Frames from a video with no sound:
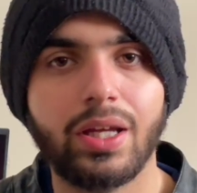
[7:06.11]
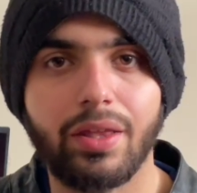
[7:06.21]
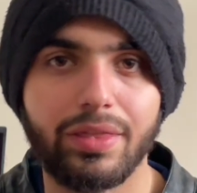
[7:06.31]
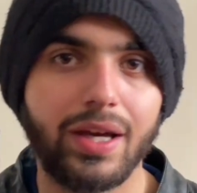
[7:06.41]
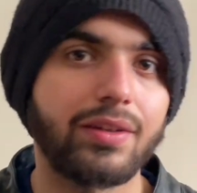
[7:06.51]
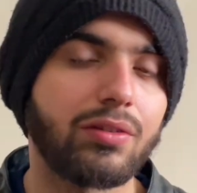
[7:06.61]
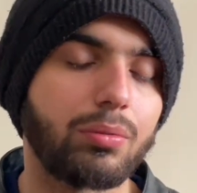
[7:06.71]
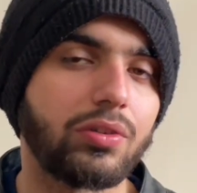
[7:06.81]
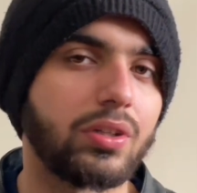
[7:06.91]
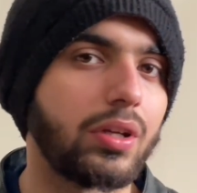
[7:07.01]
And that's
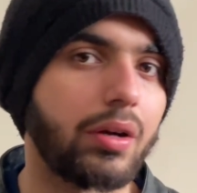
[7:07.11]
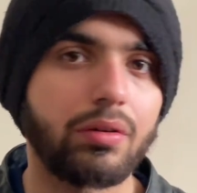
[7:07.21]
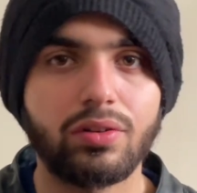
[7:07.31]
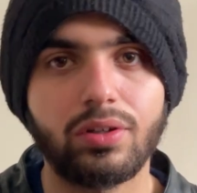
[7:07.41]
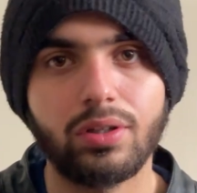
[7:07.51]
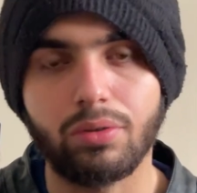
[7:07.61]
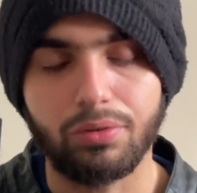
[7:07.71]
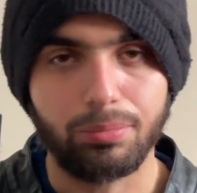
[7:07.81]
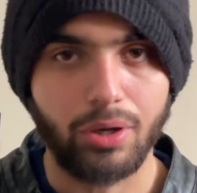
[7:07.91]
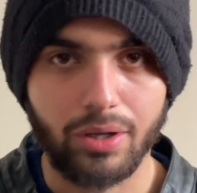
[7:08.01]
what's going to guarantee your
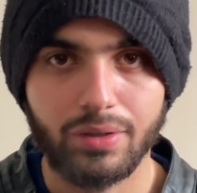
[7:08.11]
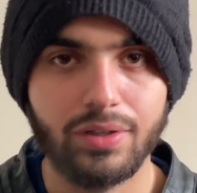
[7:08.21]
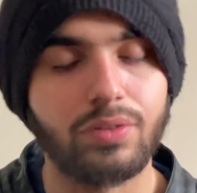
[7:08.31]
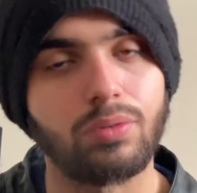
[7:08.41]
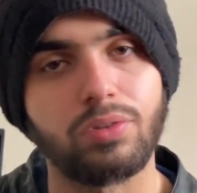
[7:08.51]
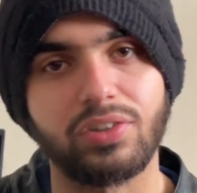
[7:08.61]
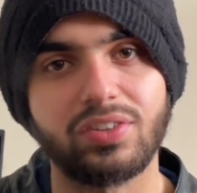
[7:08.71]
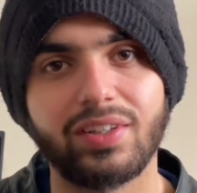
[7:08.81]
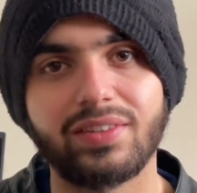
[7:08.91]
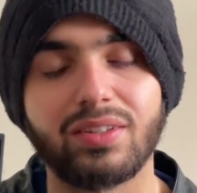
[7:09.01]
progress and your
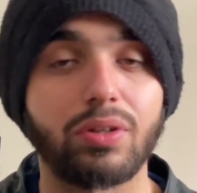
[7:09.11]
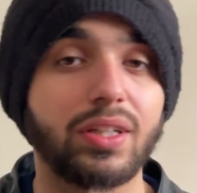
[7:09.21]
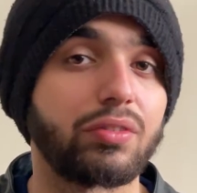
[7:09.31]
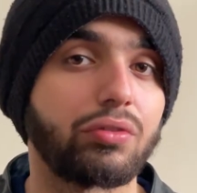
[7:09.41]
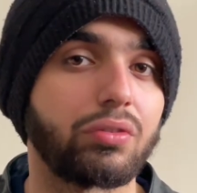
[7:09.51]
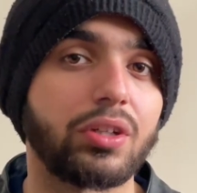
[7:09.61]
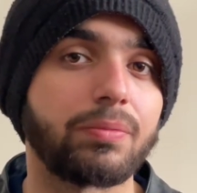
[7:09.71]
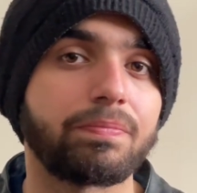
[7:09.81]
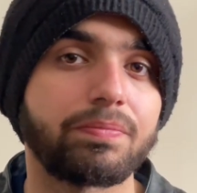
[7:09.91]
success in your English journey.